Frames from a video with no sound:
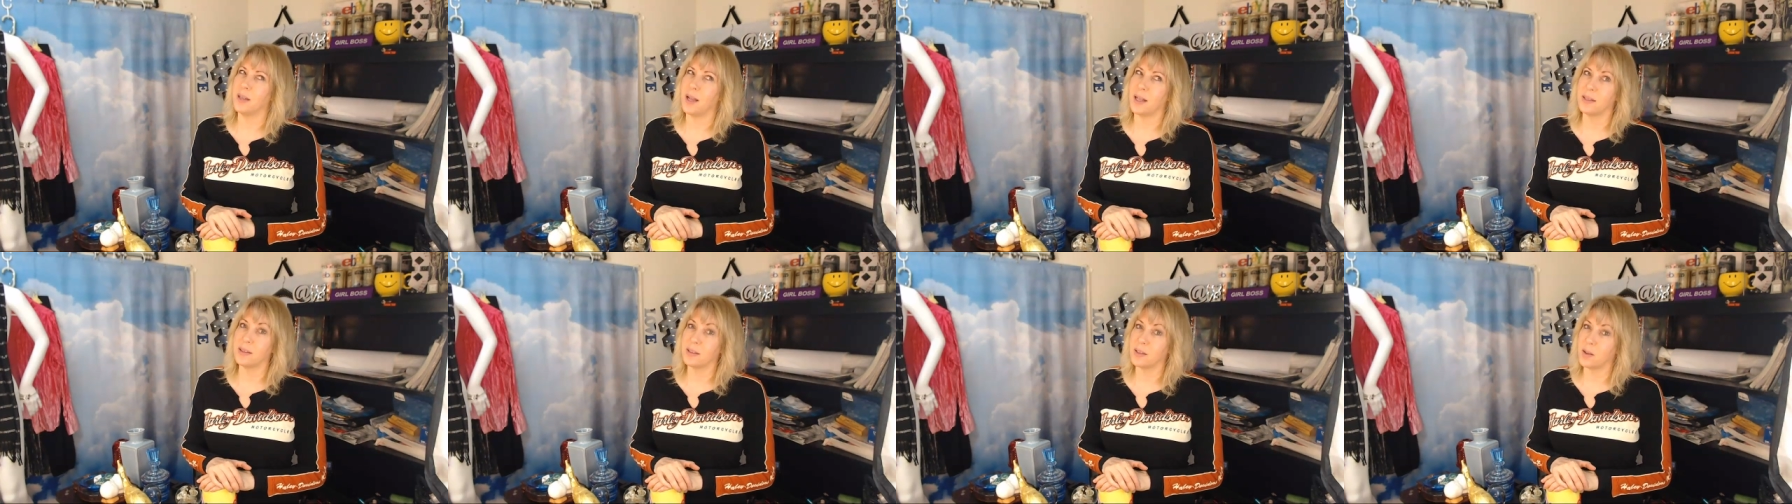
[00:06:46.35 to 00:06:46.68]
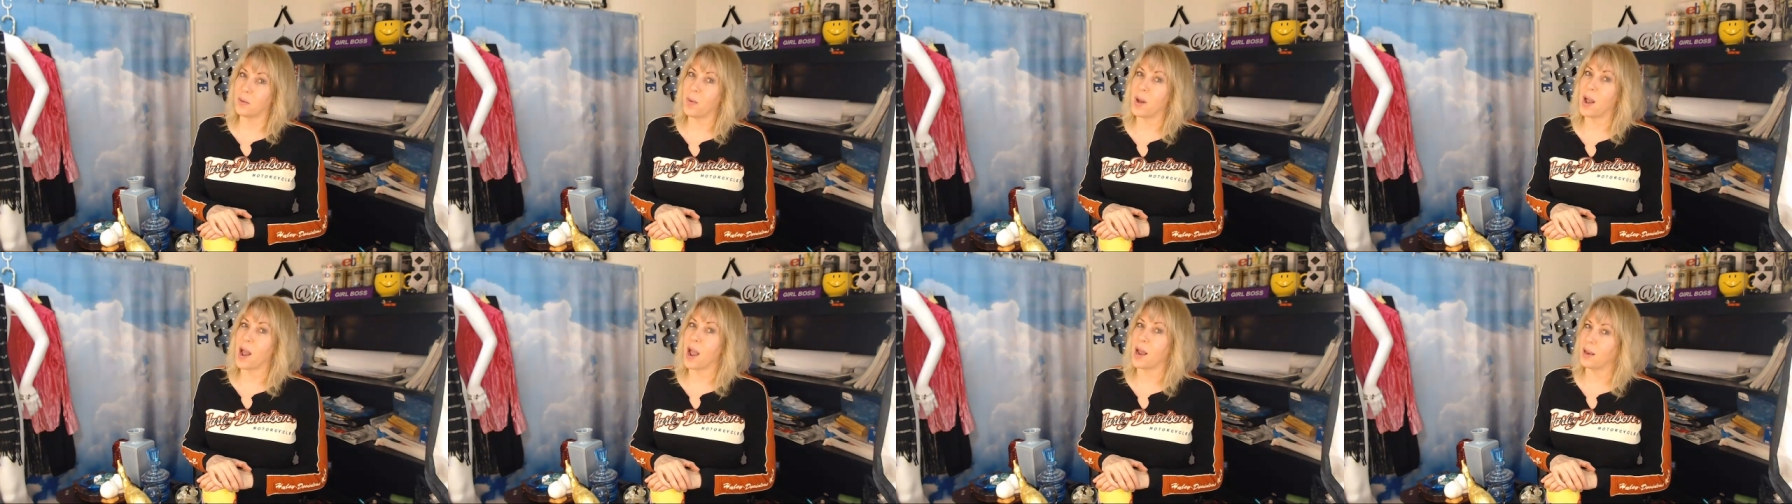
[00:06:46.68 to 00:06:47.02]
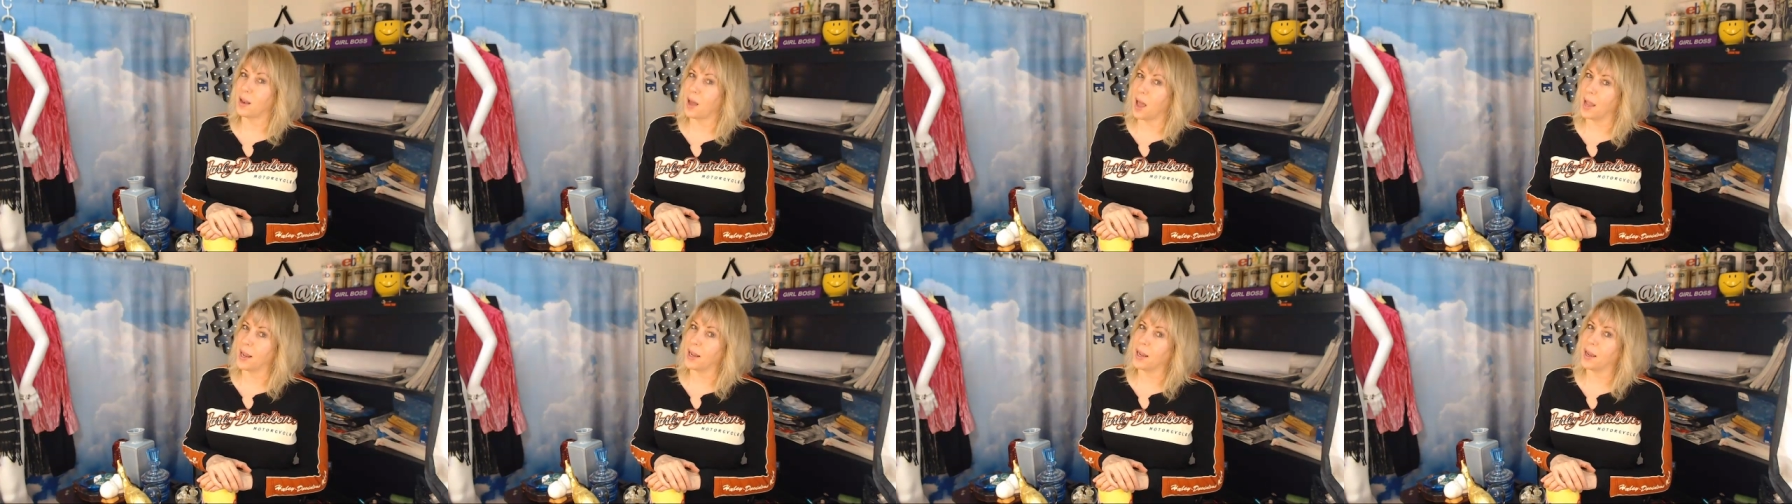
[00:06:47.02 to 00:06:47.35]
and that's the way I
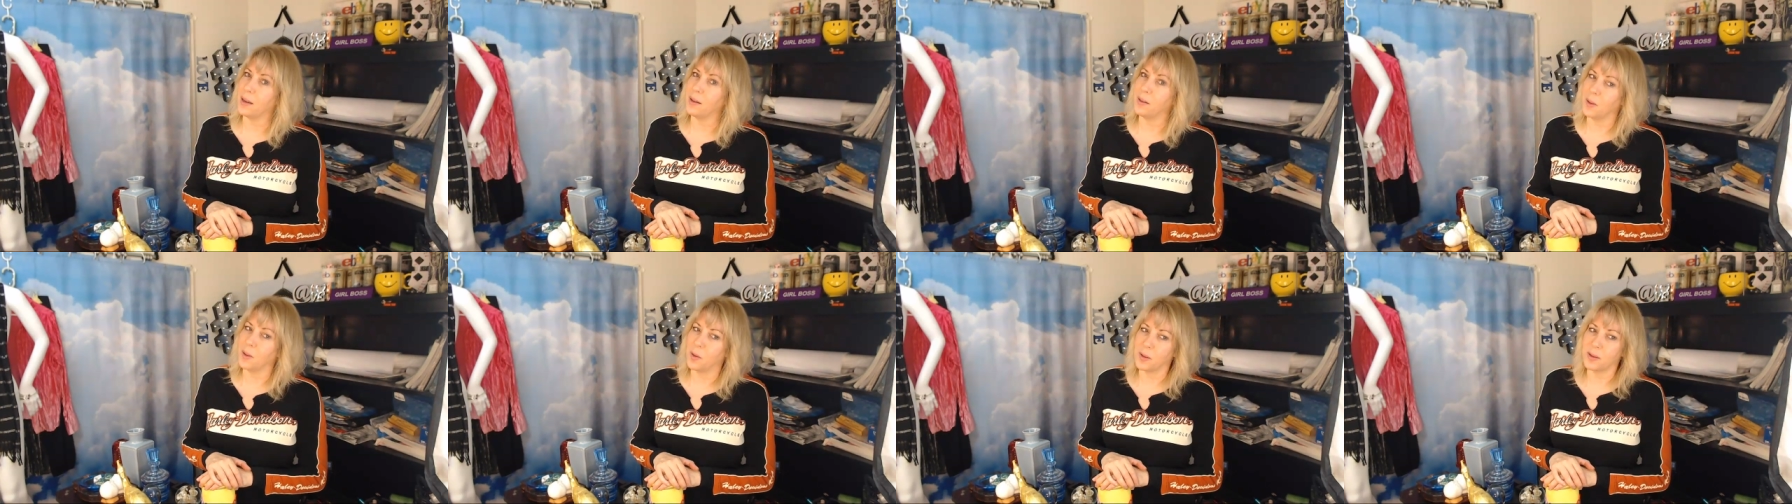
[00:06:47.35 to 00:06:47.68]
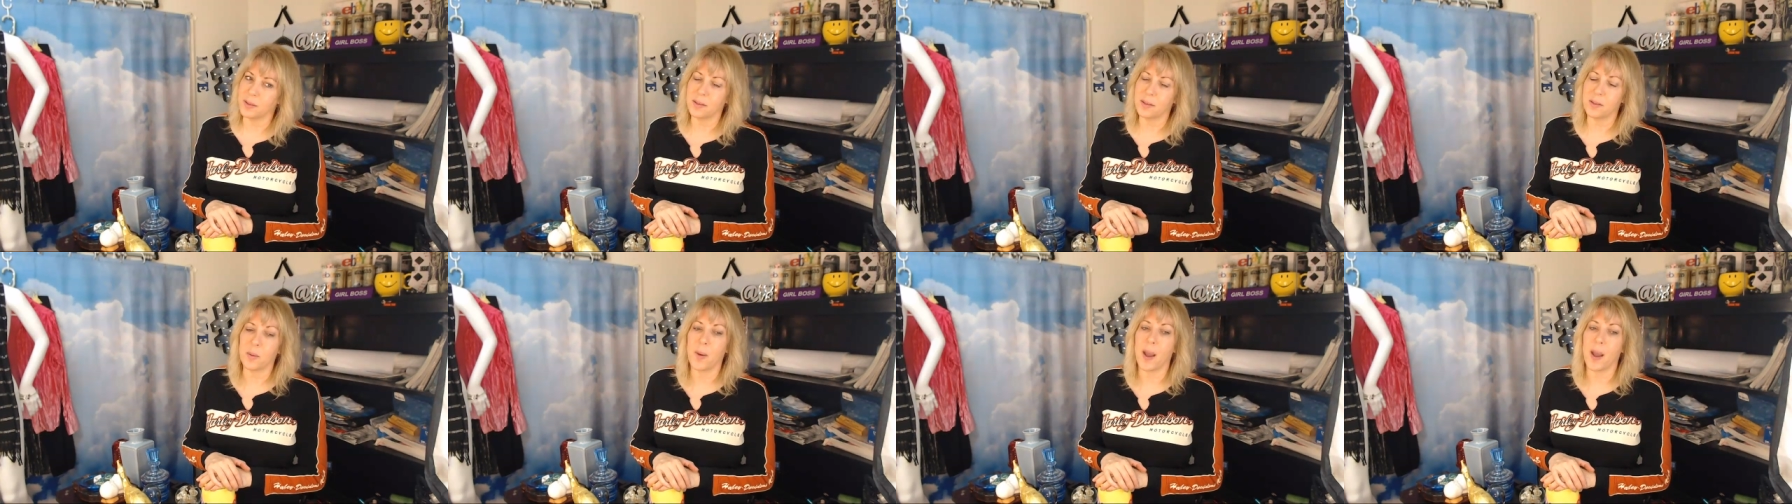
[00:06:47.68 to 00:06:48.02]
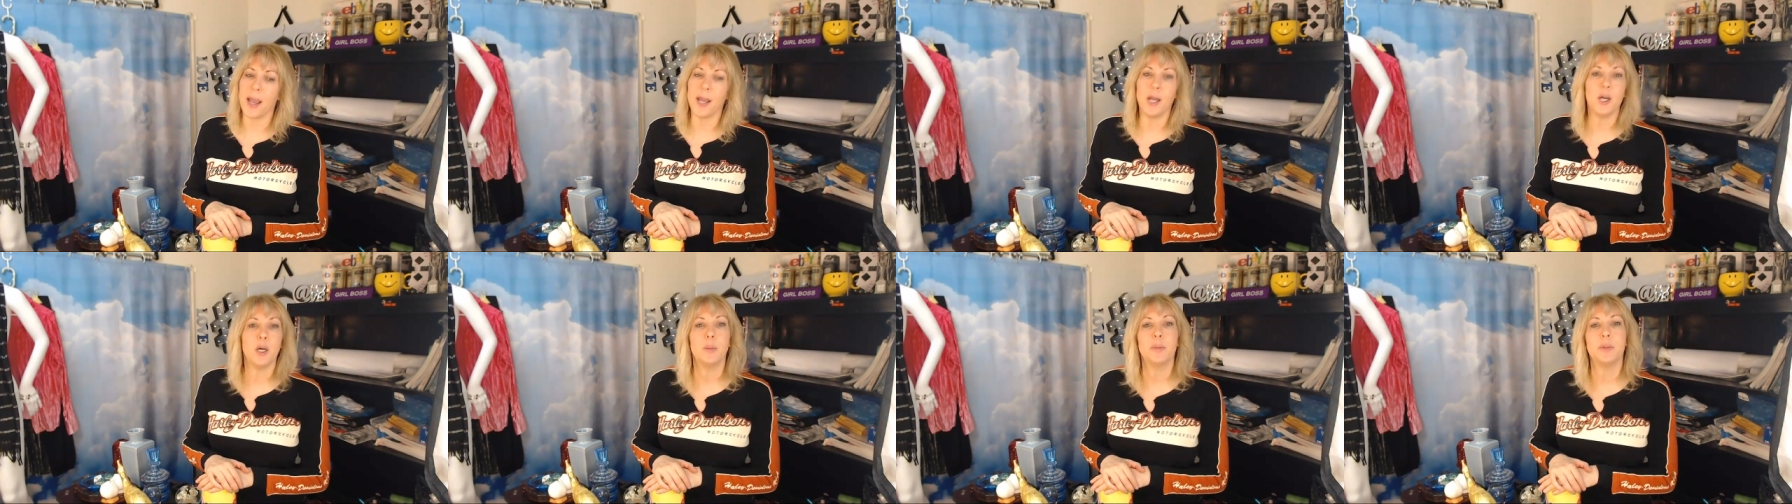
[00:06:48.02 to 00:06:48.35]
like it, and that's the
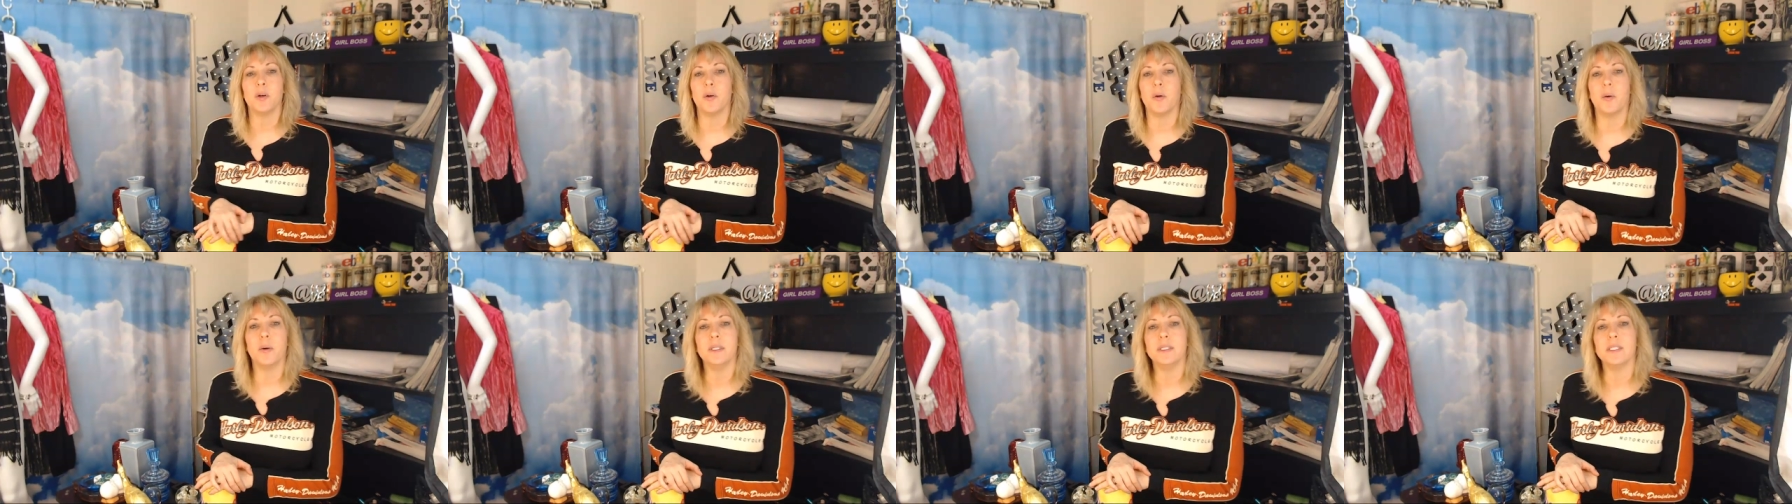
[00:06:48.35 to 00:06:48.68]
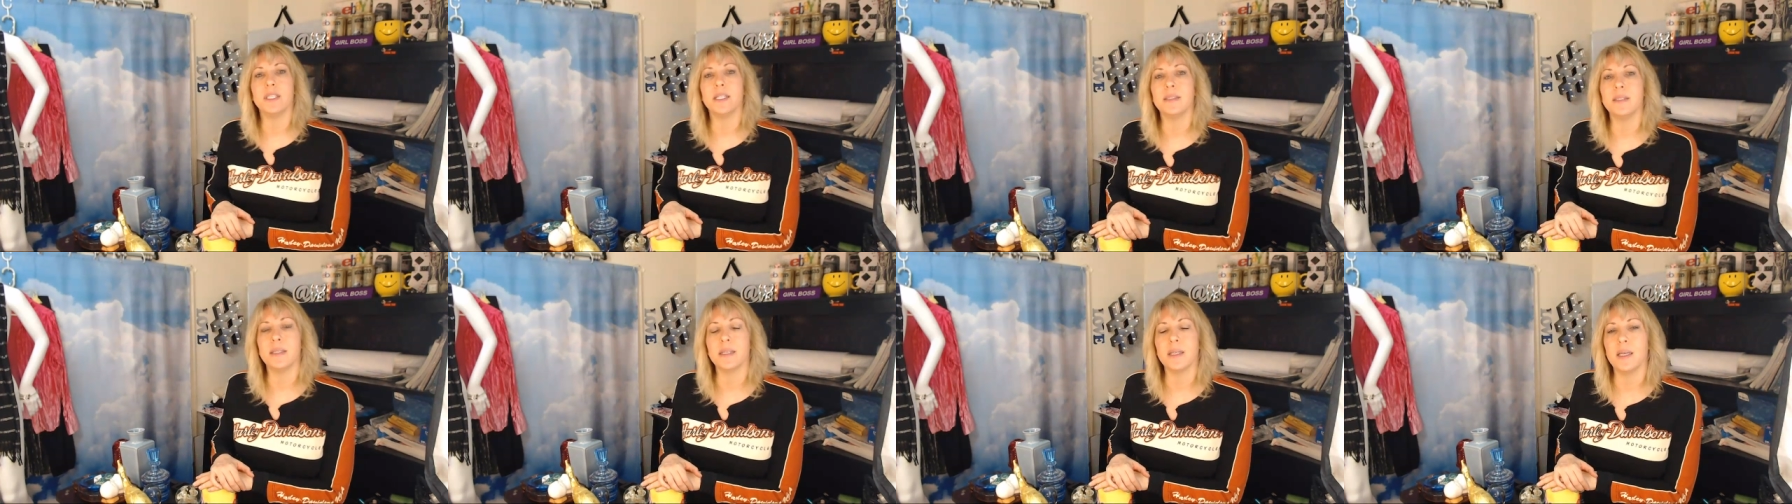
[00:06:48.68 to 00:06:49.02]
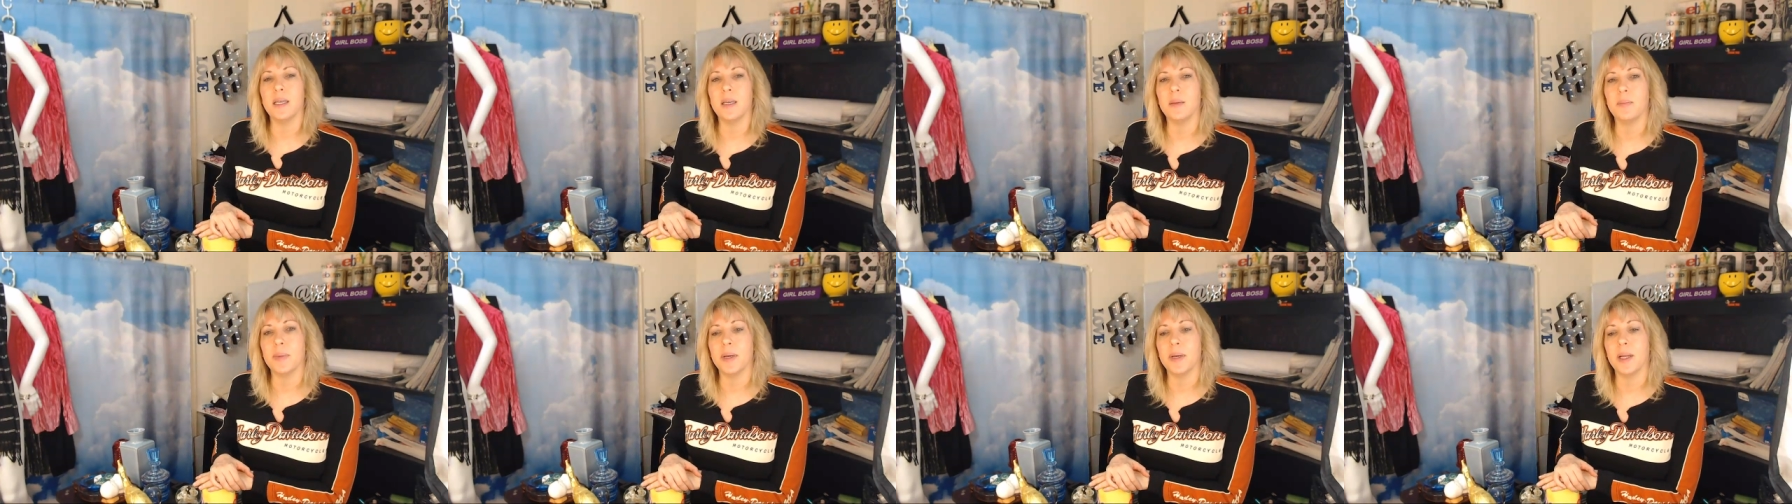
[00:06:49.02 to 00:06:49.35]
way I hope to always get to
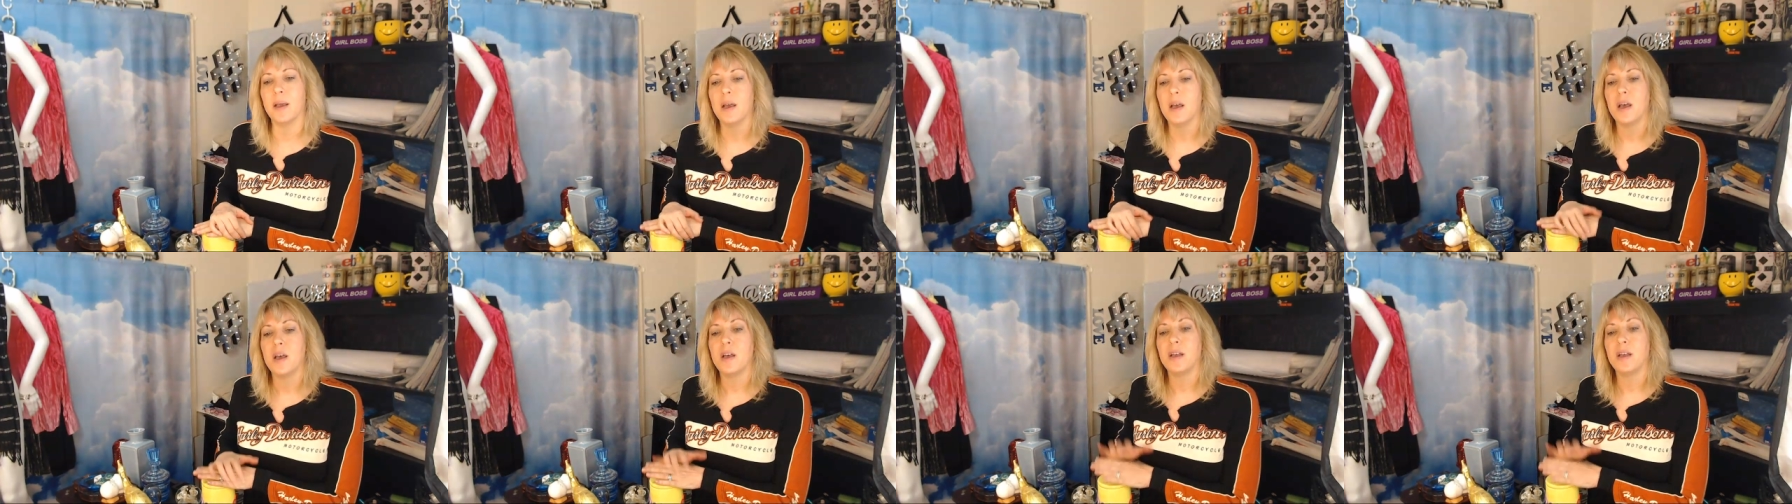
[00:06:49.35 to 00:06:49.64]
keep it.